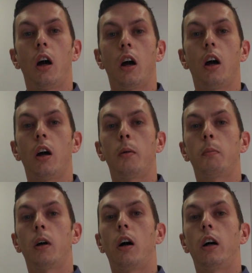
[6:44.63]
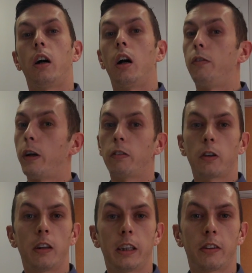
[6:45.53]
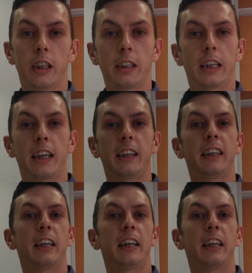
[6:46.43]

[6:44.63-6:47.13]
If you haven't got LinkedIn, get it.